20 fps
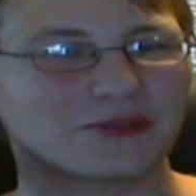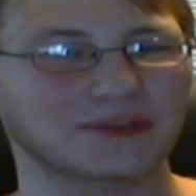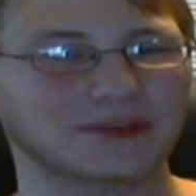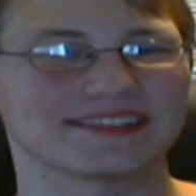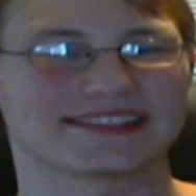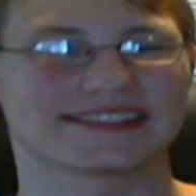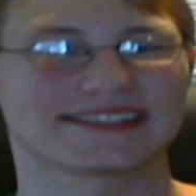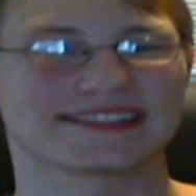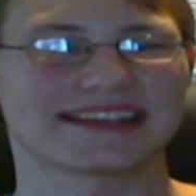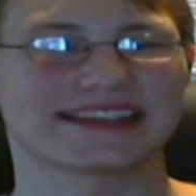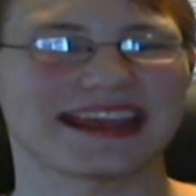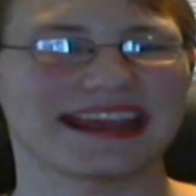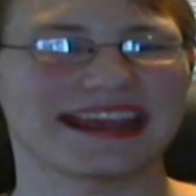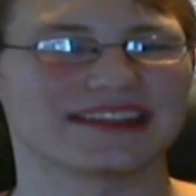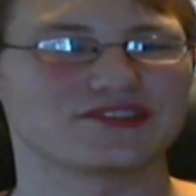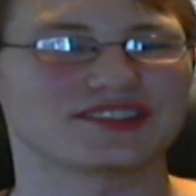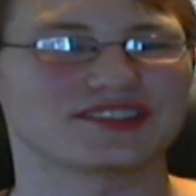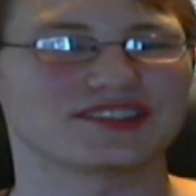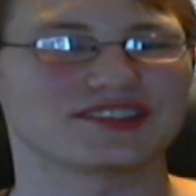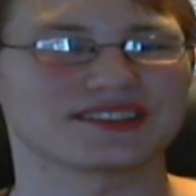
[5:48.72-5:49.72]
I don't know what to
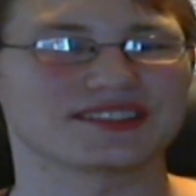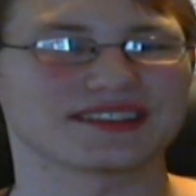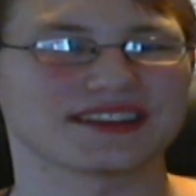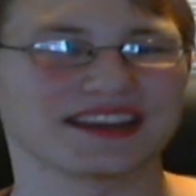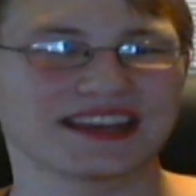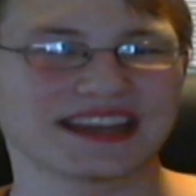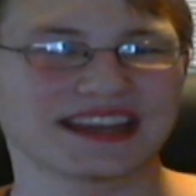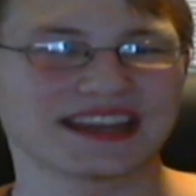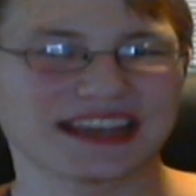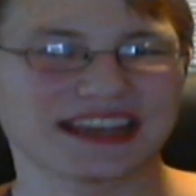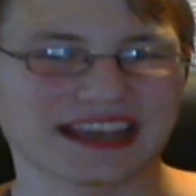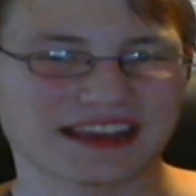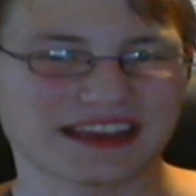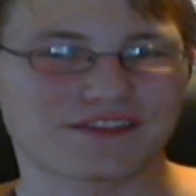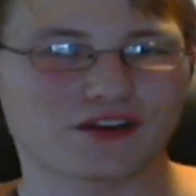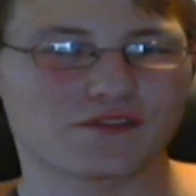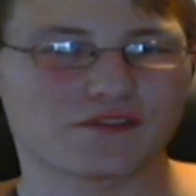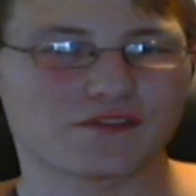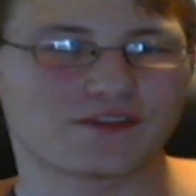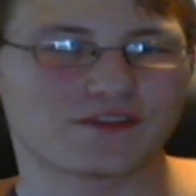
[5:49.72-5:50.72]
say. It just
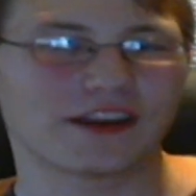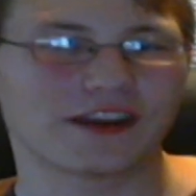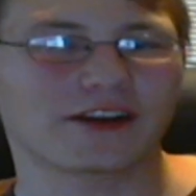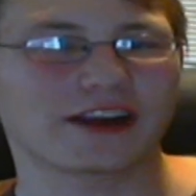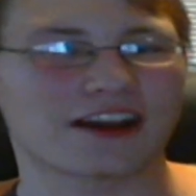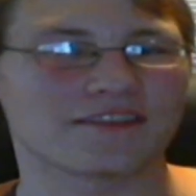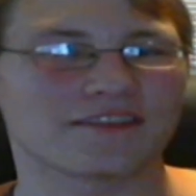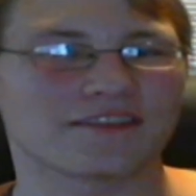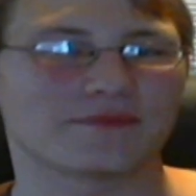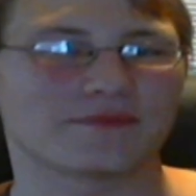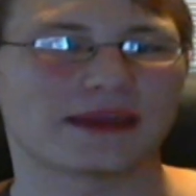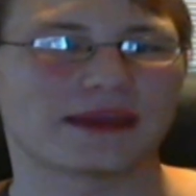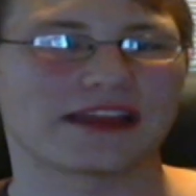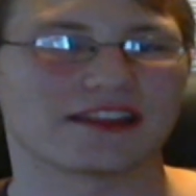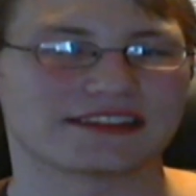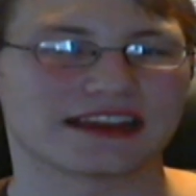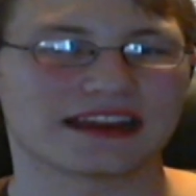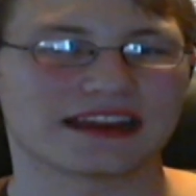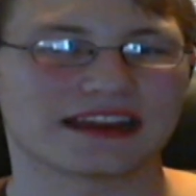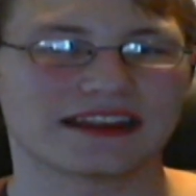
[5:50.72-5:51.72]
felt very
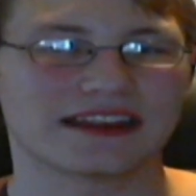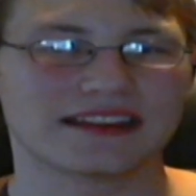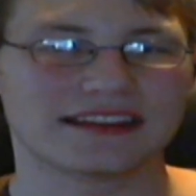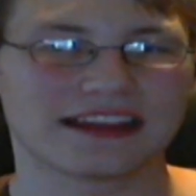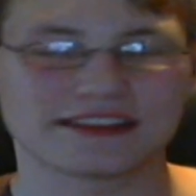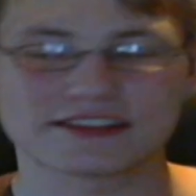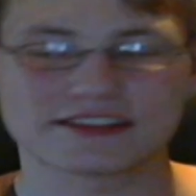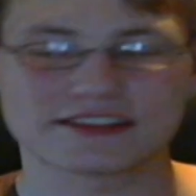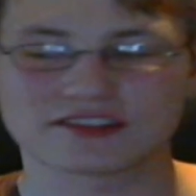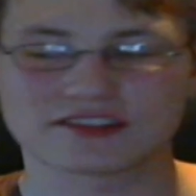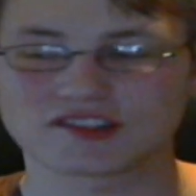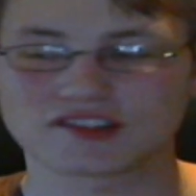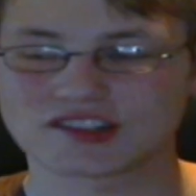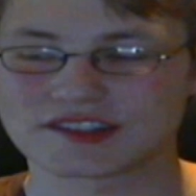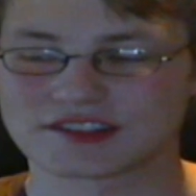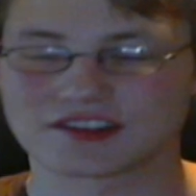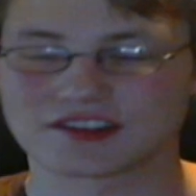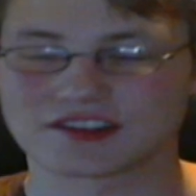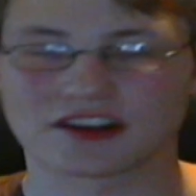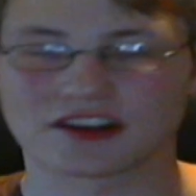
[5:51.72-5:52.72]
off balance. Now,
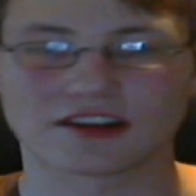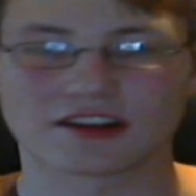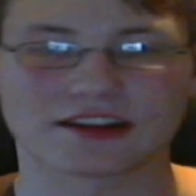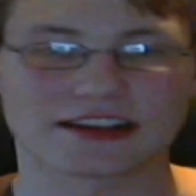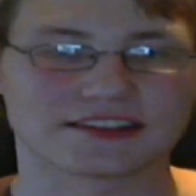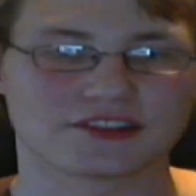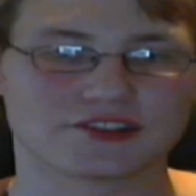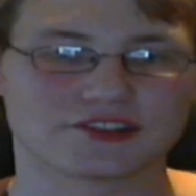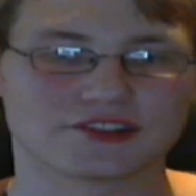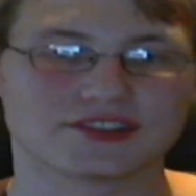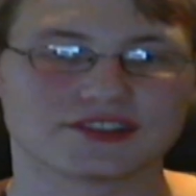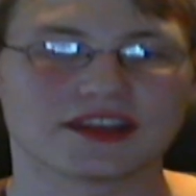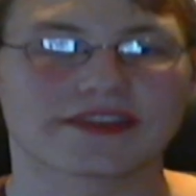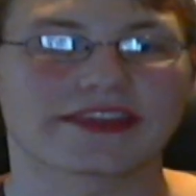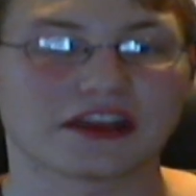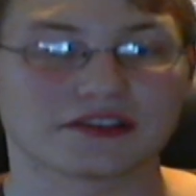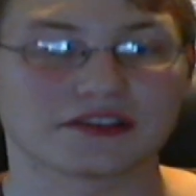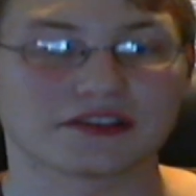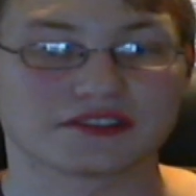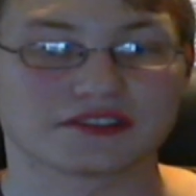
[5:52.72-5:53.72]
these are just the starter decks,
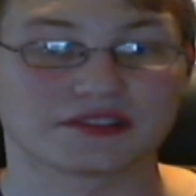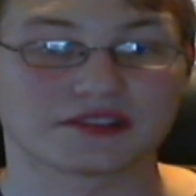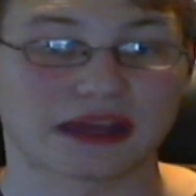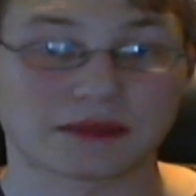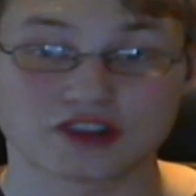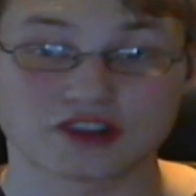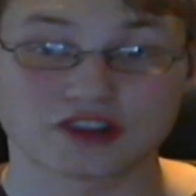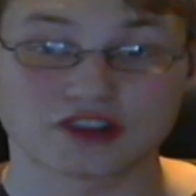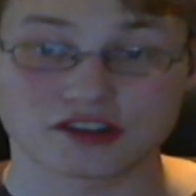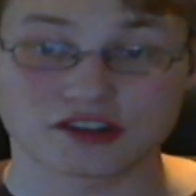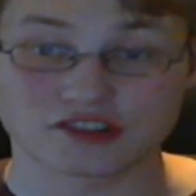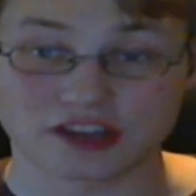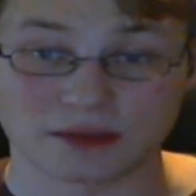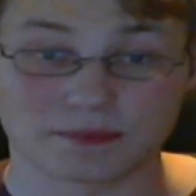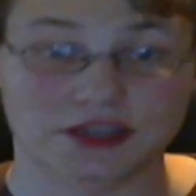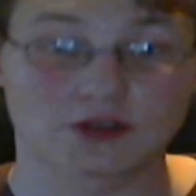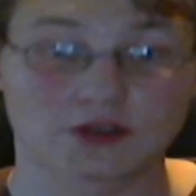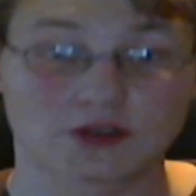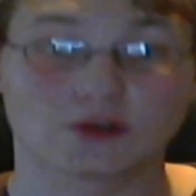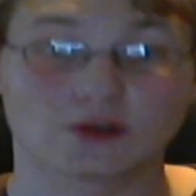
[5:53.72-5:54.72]
and there's nothing else.
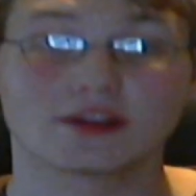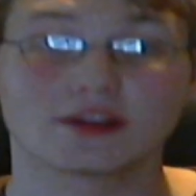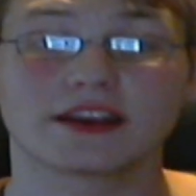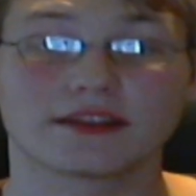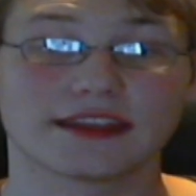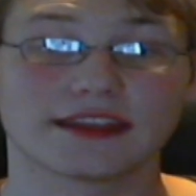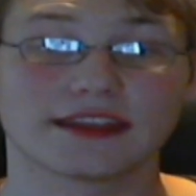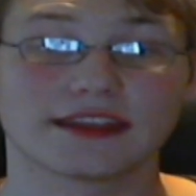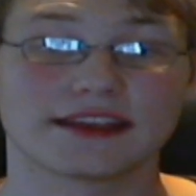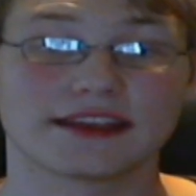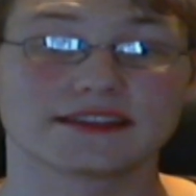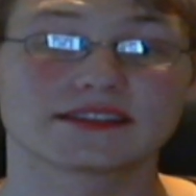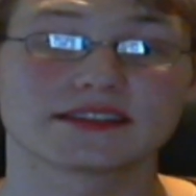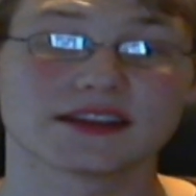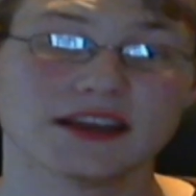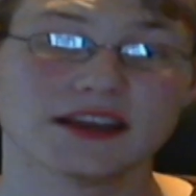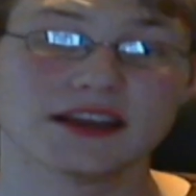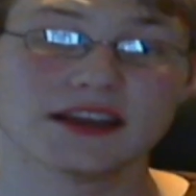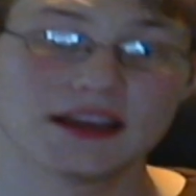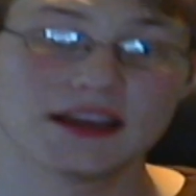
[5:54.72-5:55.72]
I'm judging it purely
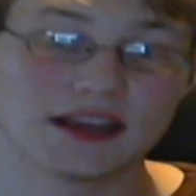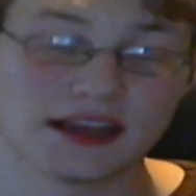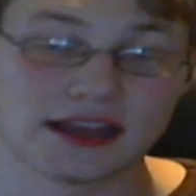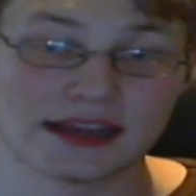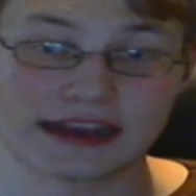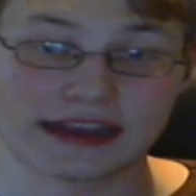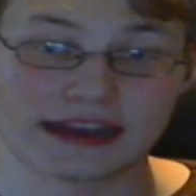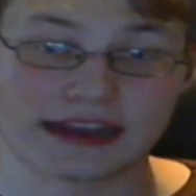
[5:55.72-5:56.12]
on this.